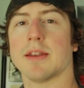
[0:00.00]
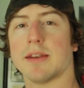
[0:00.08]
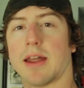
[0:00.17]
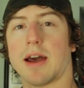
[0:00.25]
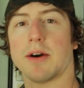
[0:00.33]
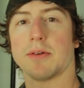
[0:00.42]

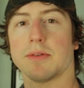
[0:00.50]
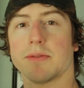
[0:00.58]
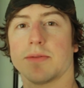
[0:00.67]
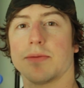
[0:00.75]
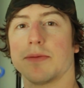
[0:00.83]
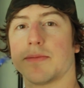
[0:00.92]
Now,
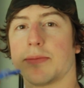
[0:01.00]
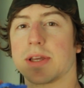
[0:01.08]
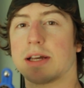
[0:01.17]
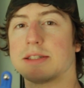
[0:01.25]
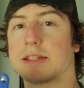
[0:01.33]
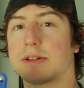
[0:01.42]

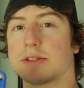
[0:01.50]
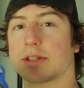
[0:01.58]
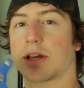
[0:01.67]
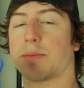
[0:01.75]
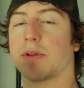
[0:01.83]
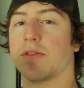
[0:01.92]
because there's a
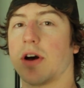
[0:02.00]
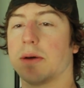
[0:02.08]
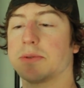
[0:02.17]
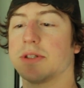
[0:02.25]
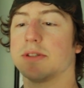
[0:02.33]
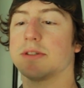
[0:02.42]
couple of
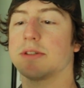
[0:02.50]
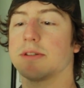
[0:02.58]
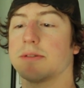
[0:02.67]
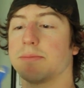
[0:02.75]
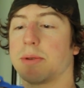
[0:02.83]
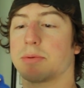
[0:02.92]
options,
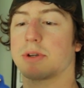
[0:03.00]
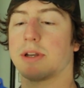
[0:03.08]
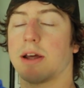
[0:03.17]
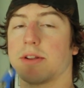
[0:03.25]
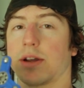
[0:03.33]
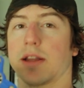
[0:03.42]
people could
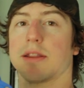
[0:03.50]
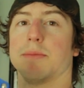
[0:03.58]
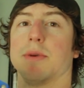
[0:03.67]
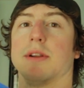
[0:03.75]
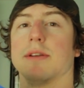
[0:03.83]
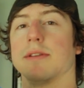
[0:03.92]
either get
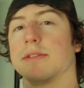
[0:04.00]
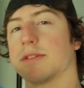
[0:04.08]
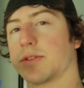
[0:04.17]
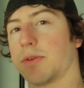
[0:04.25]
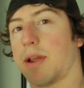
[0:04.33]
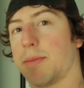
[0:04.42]
them in
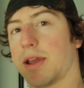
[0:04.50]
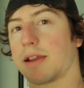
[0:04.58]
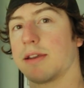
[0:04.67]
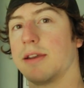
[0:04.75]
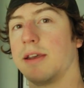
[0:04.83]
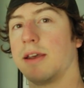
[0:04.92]

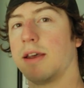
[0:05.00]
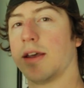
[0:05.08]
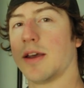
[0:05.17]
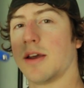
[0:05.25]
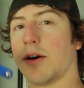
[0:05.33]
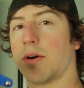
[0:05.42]
ceramic
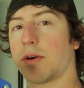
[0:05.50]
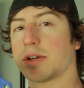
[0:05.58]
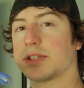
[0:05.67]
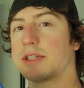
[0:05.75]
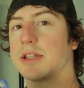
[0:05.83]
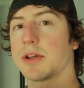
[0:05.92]
or
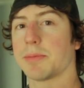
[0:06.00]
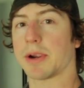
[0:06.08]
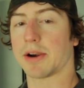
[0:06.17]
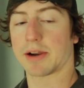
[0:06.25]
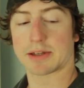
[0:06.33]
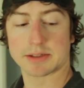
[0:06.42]
steel
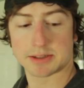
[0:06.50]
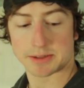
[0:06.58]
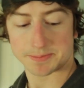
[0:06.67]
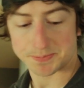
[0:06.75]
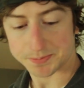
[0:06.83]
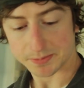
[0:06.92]
bearings,
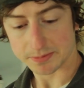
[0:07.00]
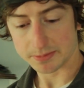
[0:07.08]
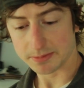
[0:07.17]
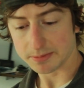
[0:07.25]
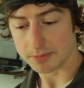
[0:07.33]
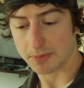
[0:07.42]

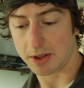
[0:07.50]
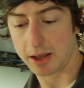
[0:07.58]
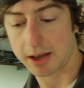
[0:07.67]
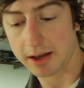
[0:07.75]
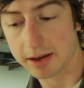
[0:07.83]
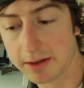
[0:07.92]

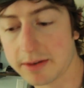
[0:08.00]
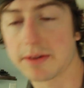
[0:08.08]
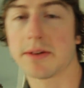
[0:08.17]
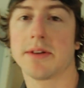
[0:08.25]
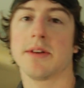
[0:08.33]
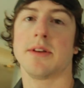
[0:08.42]
and
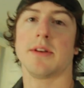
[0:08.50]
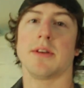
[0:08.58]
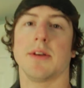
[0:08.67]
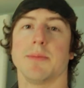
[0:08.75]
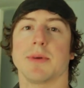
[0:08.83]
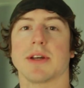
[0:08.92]

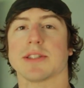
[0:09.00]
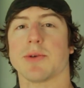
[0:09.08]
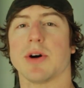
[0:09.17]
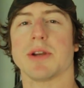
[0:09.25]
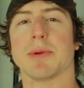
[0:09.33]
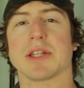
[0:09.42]
because I
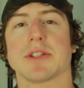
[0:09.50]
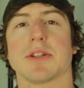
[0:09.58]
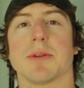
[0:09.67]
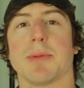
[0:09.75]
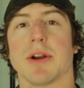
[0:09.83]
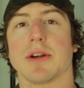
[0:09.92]
wanted to make sure
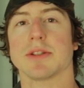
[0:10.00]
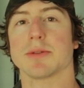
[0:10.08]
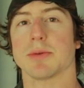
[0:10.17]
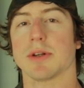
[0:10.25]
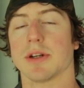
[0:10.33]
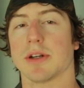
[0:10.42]
the bearings
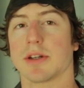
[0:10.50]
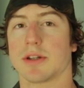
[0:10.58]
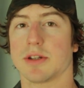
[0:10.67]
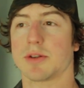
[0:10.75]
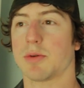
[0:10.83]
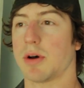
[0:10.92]
were
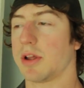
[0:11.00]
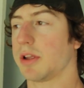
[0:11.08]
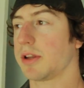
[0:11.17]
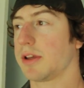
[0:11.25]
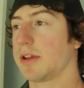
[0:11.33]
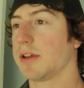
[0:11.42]
good
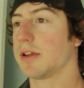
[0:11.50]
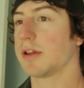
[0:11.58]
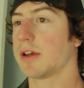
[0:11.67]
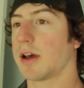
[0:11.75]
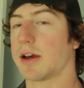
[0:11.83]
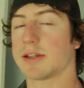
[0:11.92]
quality,
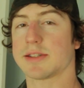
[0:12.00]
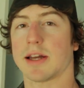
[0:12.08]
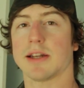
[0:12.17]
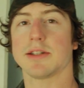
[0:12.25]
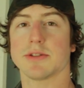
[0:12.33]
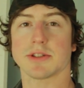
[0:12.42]
I
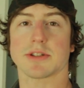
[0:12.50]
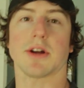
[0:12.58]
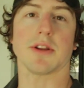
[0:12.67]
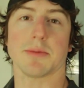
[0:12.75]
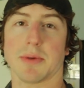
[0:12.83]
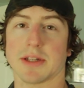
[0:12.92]
decided to
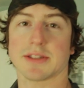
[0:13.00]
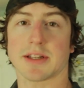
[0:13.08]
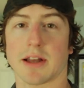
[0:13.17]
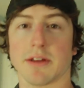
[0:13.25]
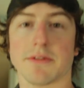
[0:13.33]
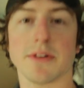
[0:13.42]
install them
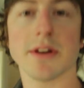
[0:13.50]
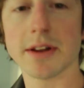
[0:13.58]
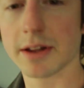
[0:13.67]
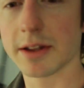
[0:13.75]
myself.